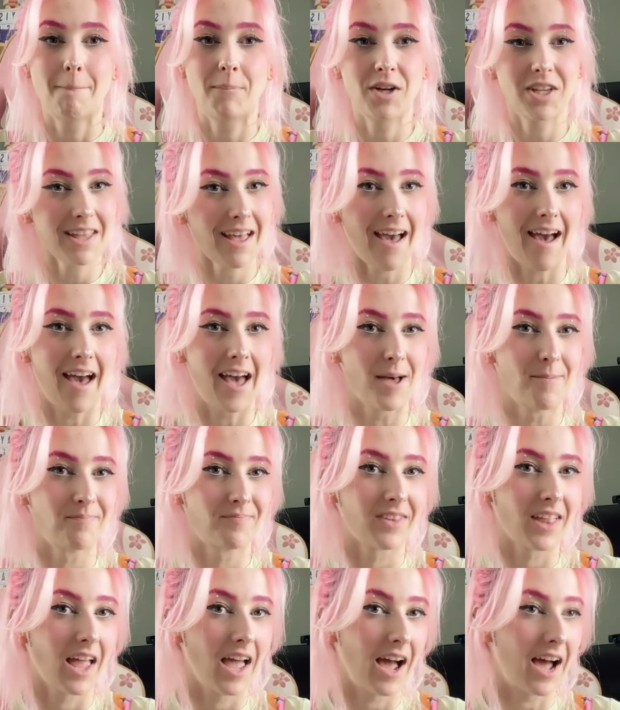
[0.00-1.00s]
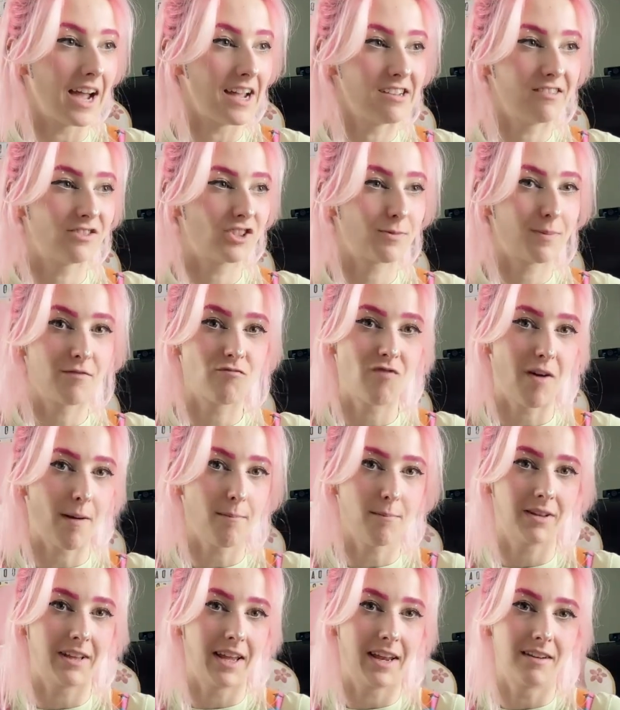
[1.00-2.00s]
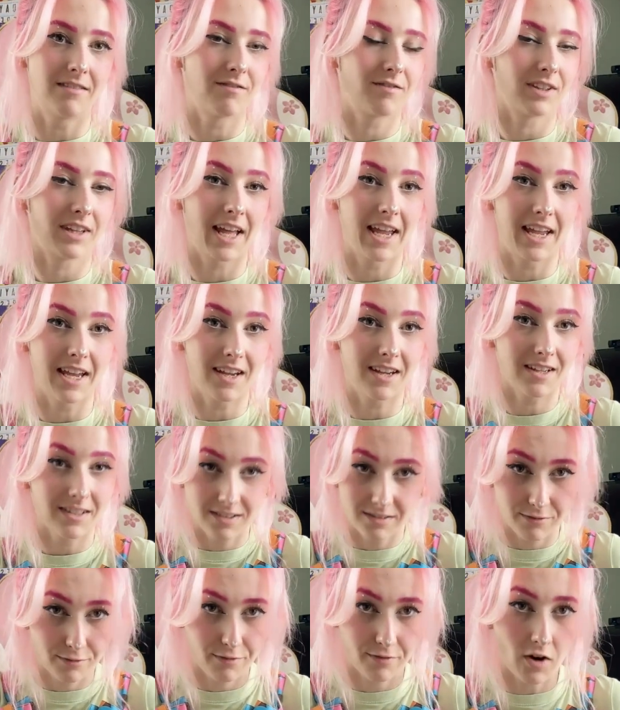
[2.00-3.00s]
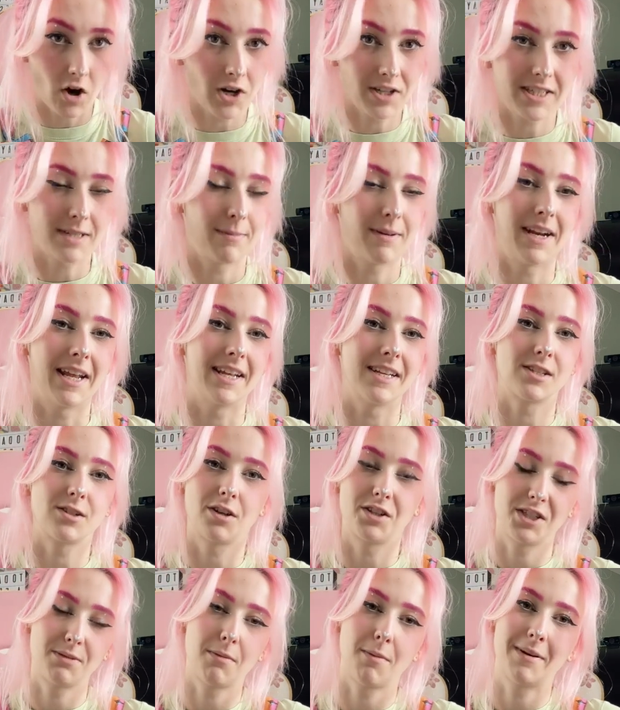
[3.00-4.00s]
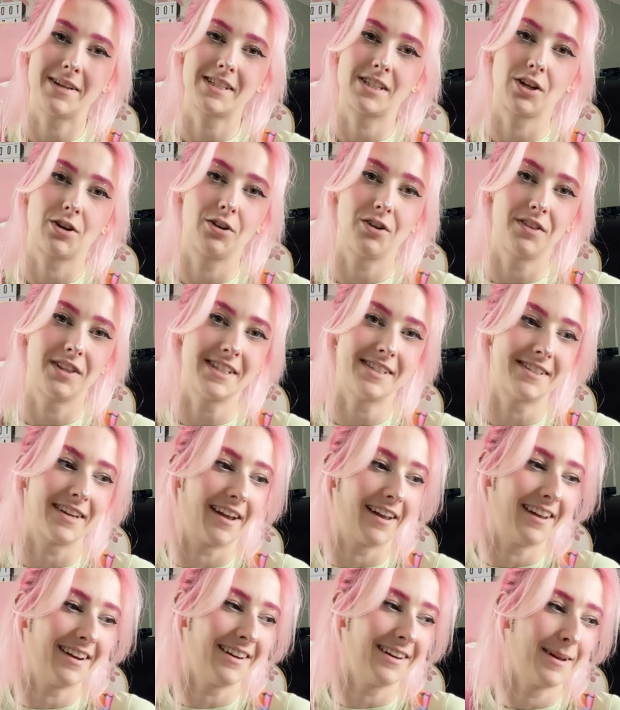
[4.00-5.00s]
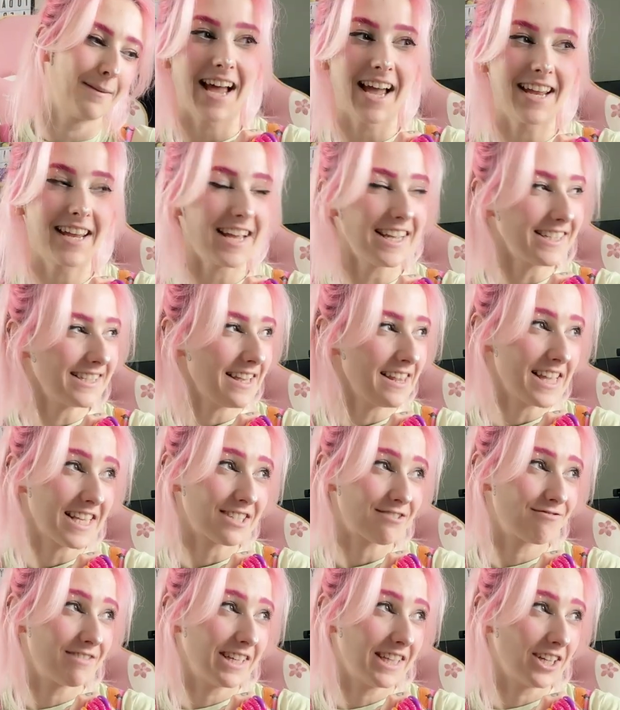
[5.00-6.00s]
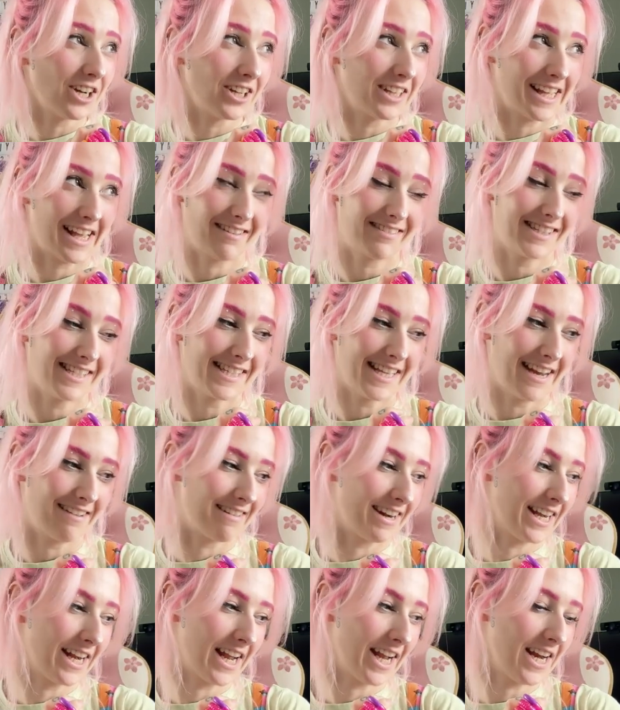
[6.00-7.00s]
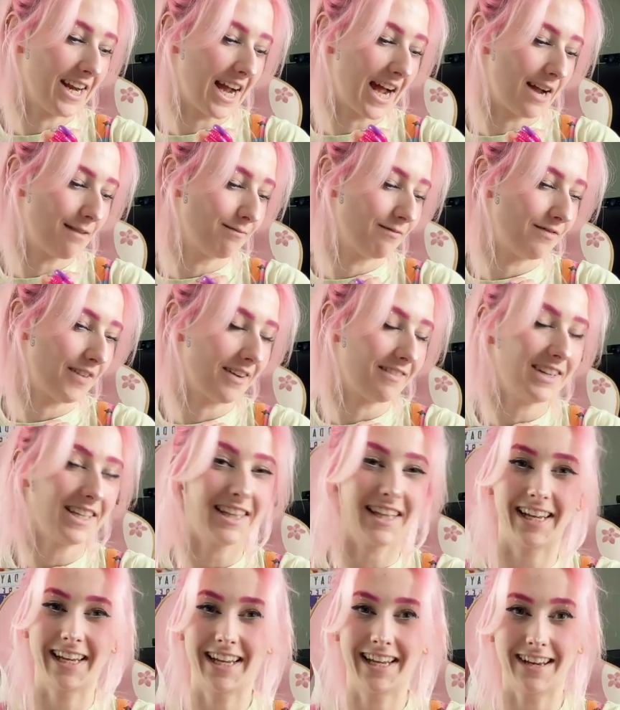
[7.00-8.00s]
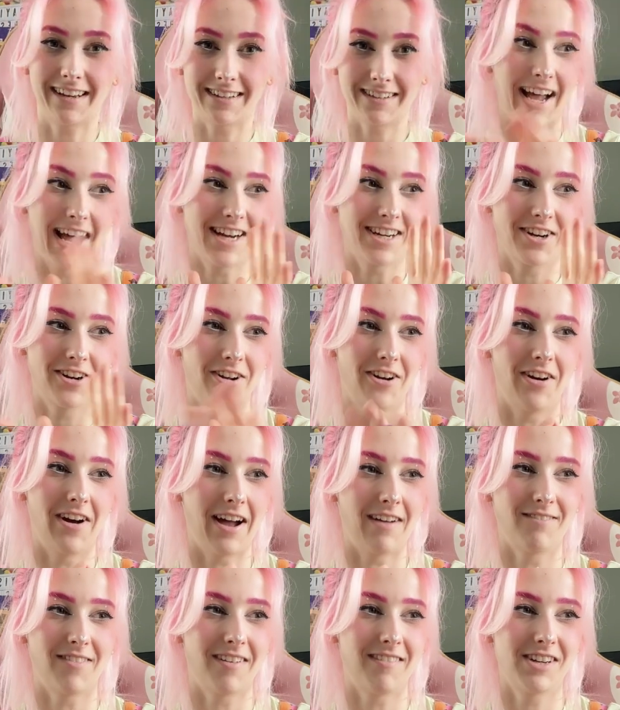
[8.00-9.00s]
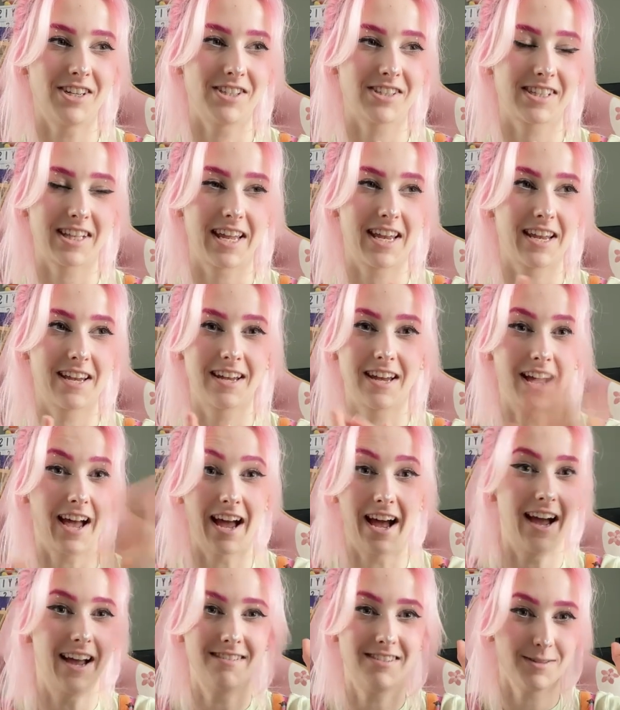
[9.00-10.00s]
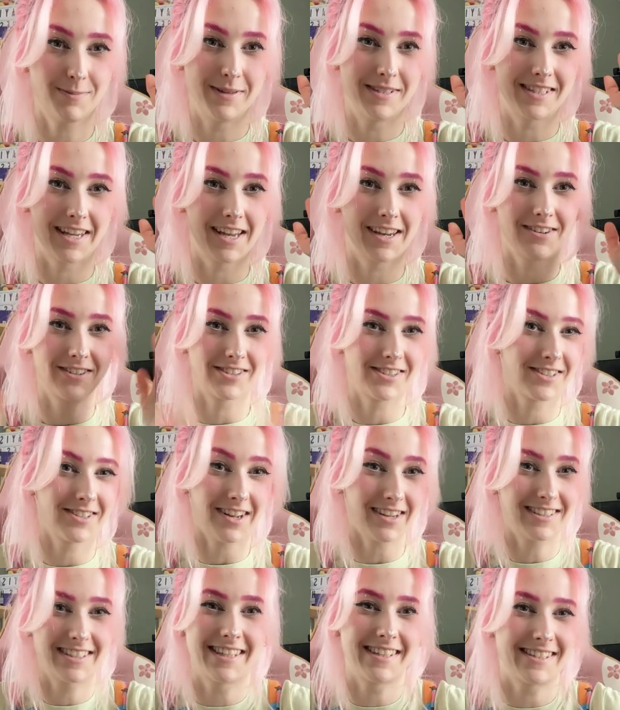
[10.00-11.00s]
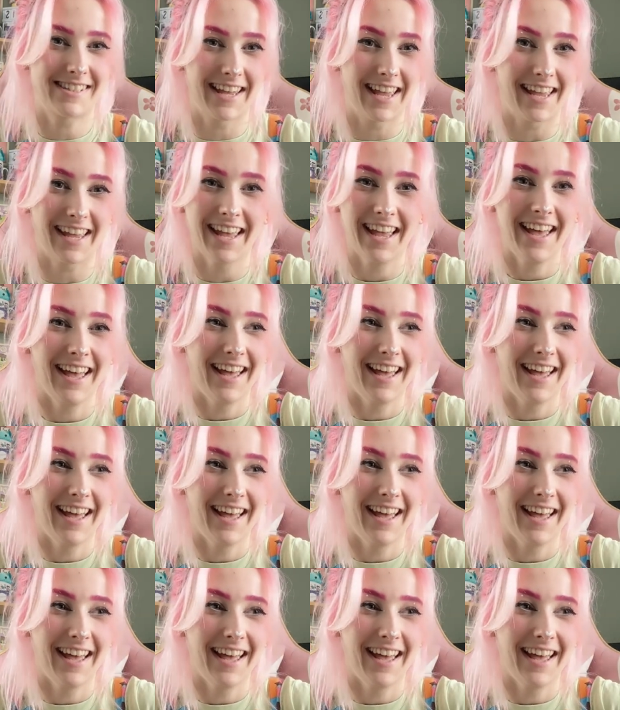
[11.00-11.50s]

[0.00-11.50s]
But yeah, I've just been rambling for like 40 minutes, so I'll do my best to cut this down. I guess that's really all I have to say right now. I'm very like, I don't know, I'm very just like, I've just been diagnosed as autistic.